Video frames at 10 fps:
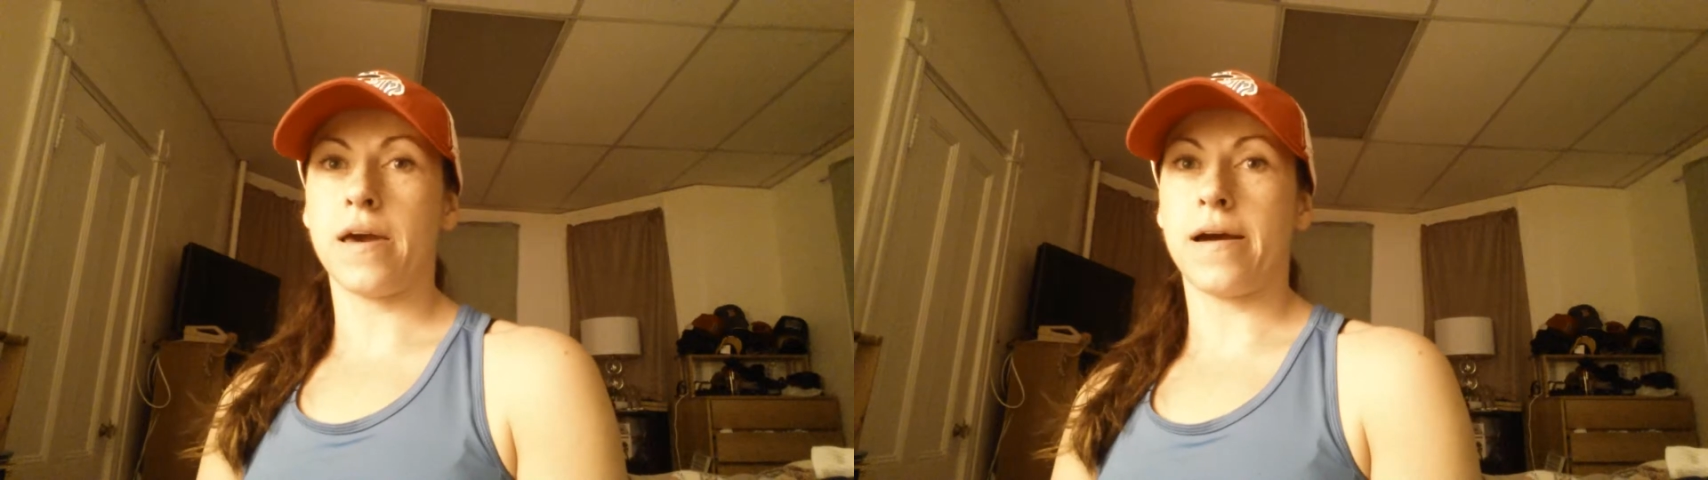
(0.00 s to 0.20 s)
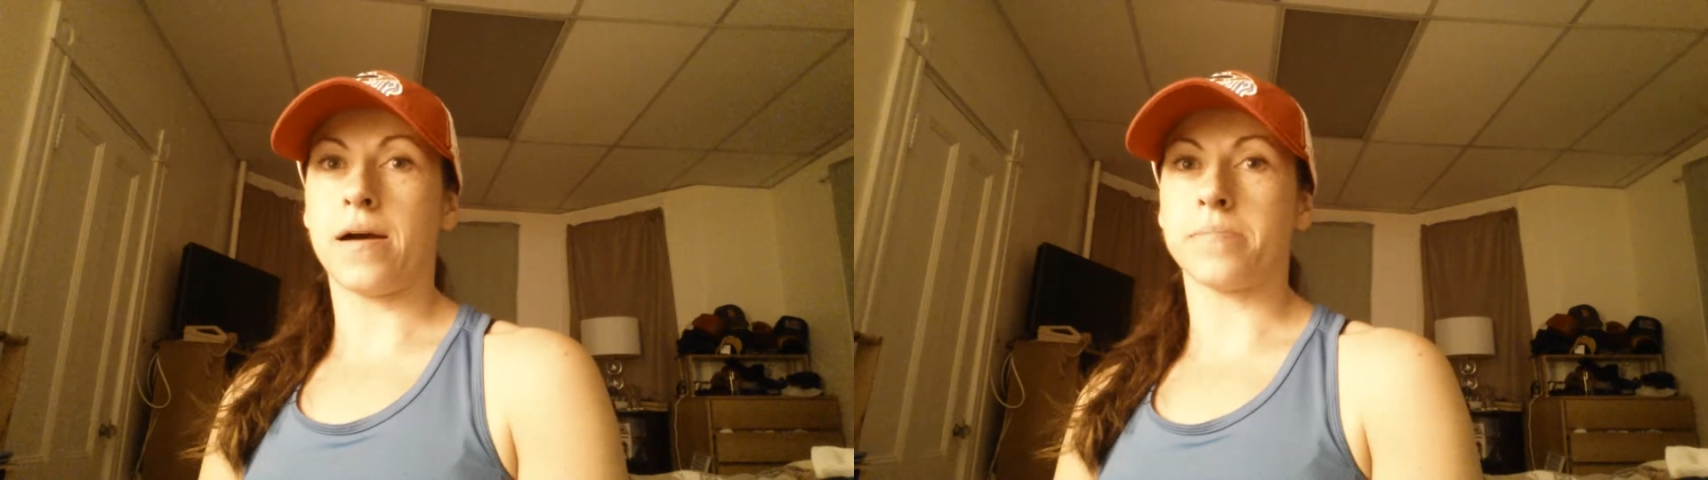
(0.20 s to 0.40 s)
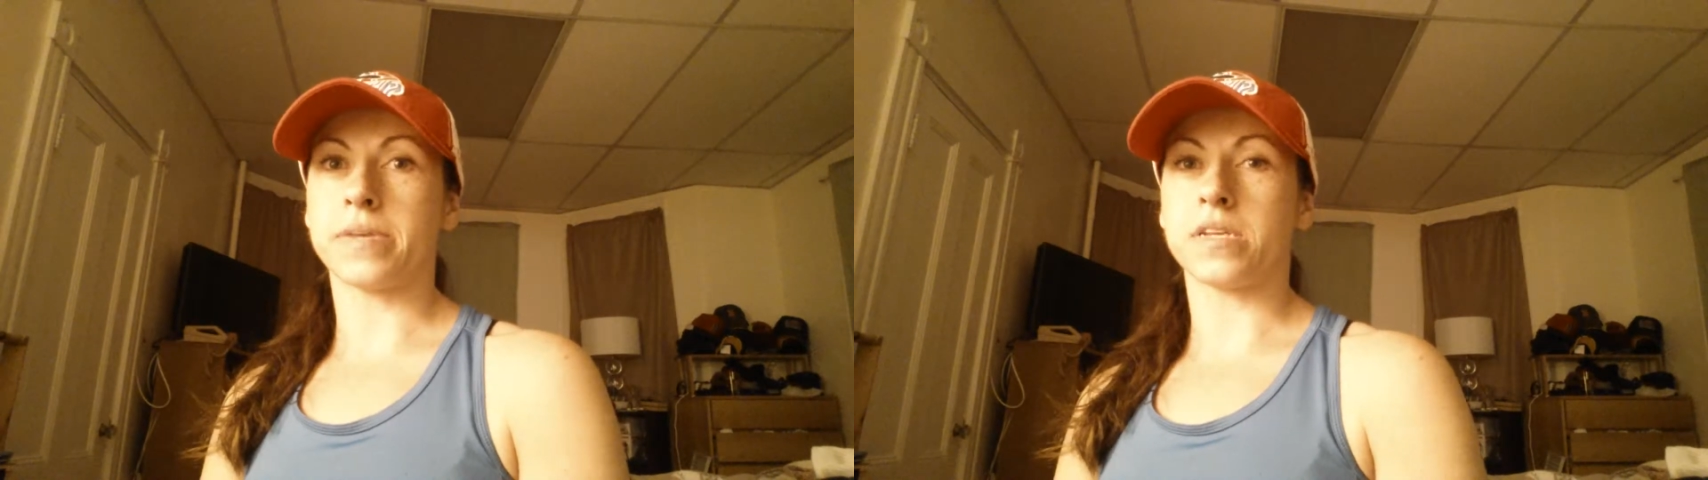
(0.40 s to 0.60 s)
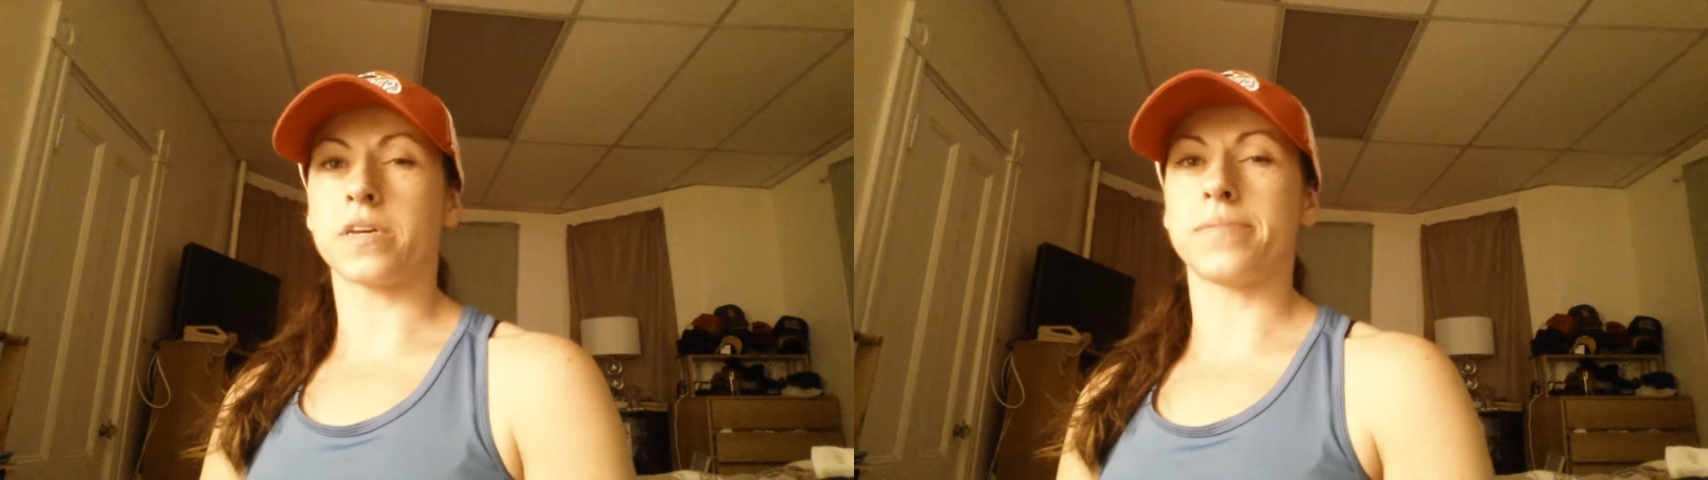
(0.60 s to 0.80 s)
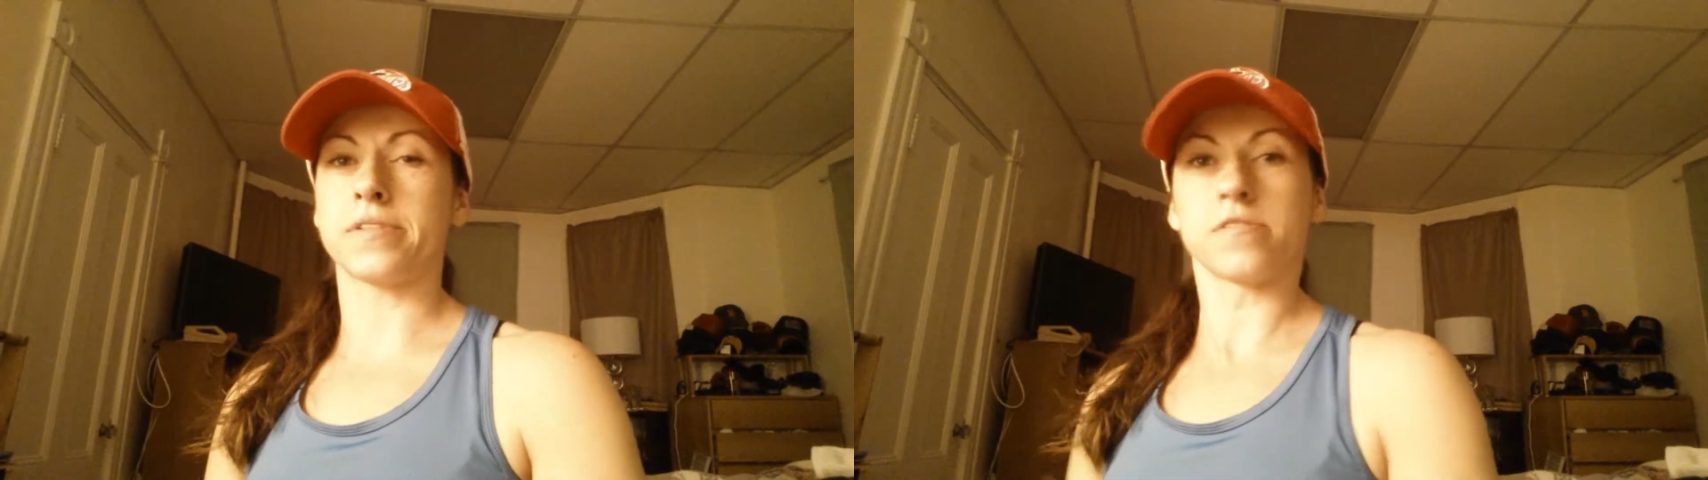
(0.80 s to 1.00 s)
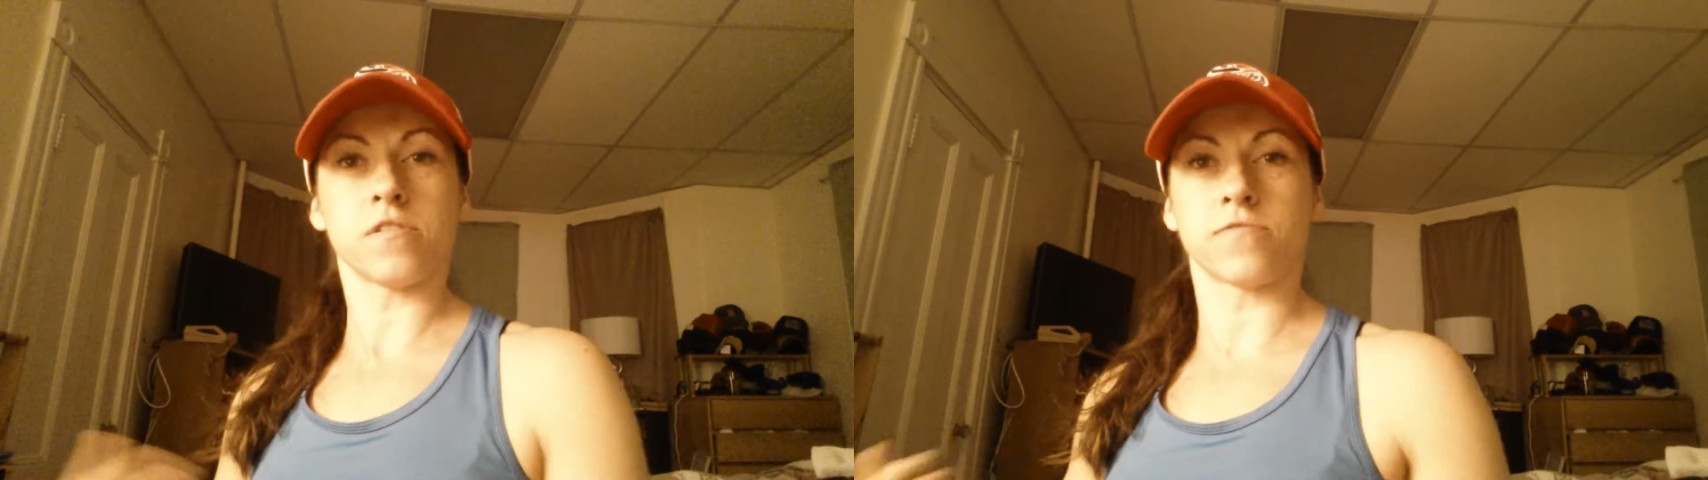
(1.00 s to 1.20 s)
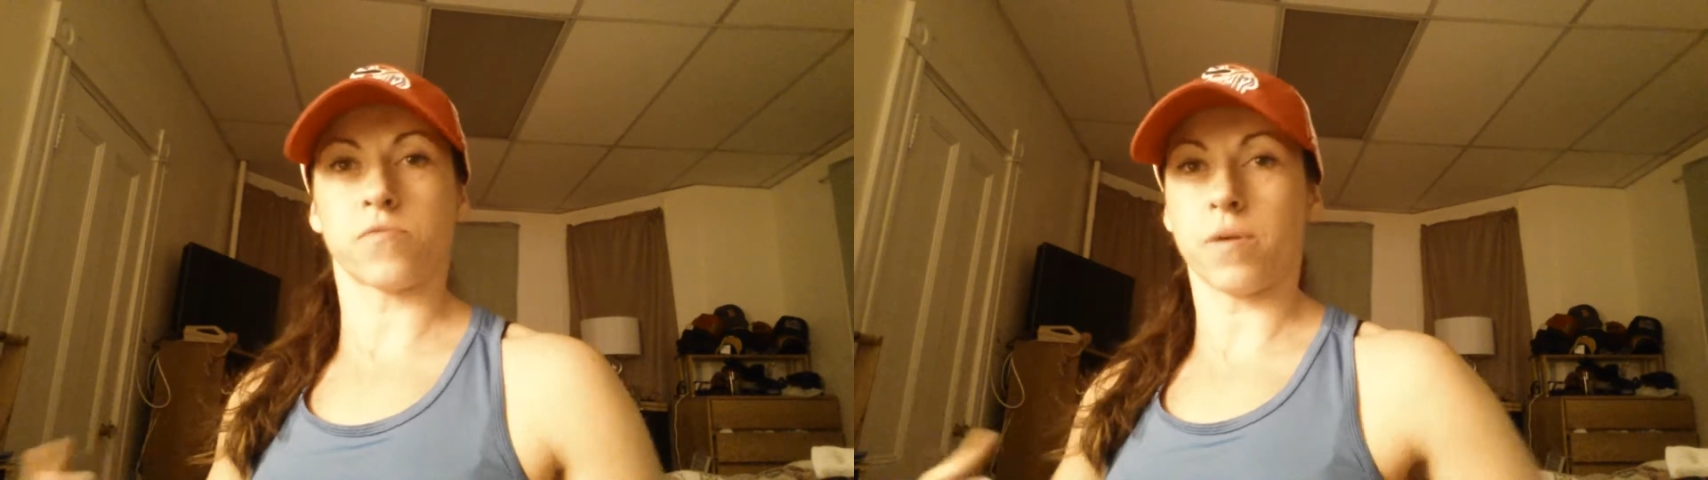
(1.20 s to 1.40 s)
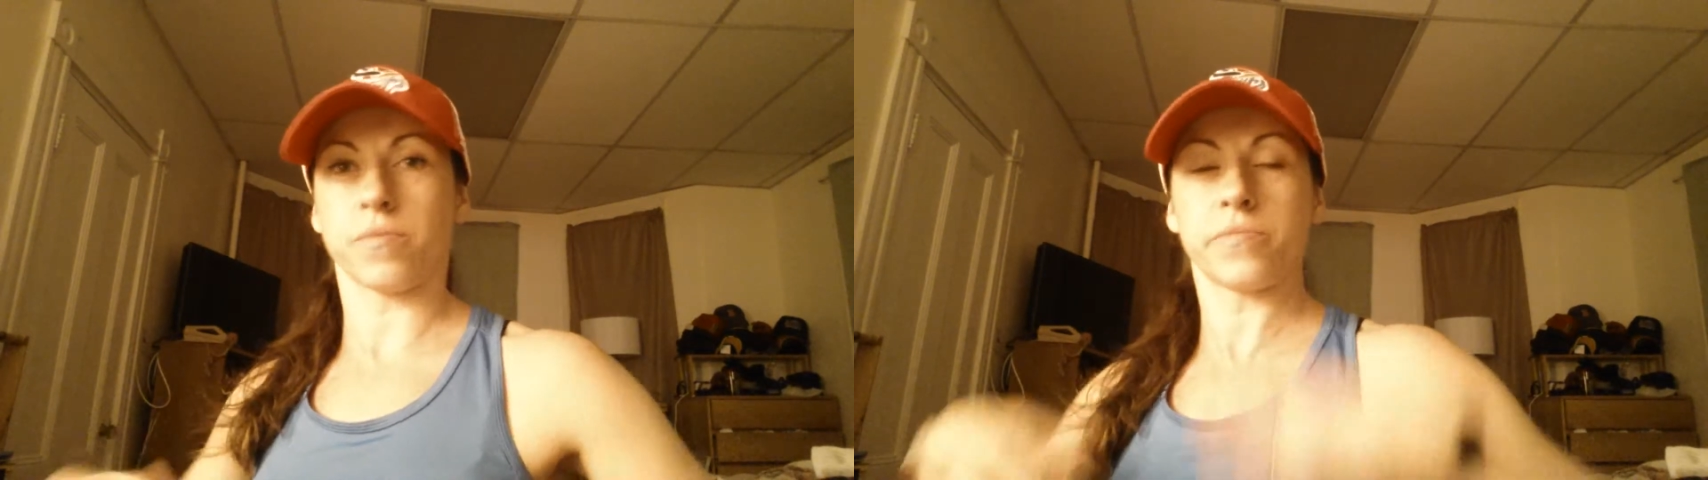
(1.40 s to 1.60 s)
And it can be a little
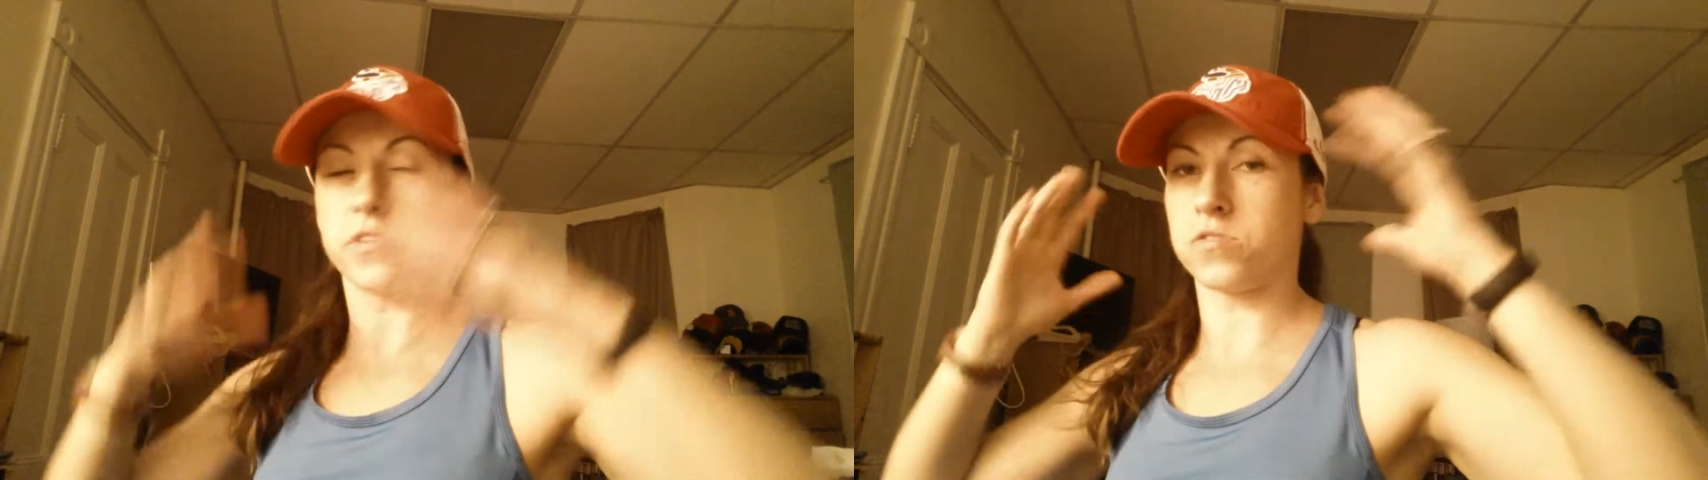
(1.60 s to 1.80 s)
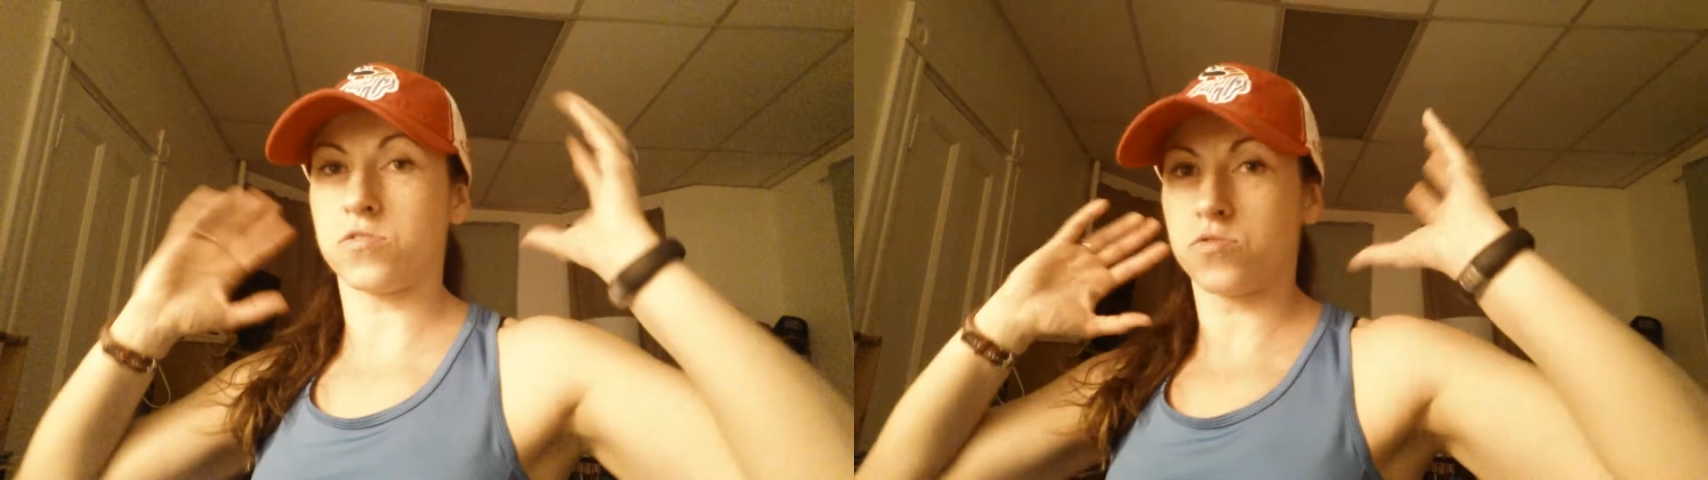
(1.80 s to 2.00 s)
overwhelming because